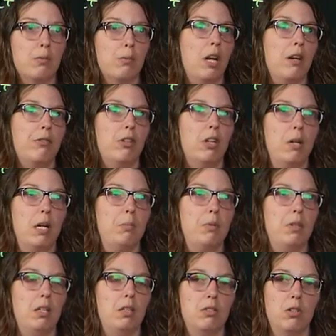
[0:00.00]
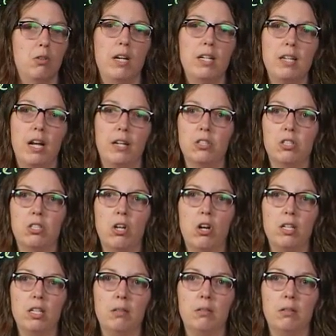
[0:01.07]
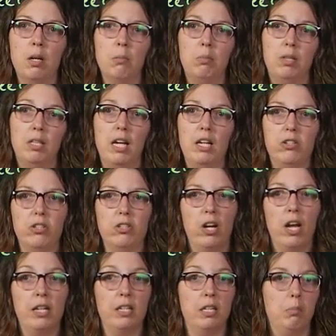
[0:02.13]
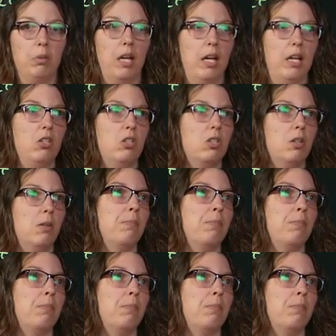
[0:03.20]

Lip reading: whatever it may be. So write down your starting pH and your ending pH.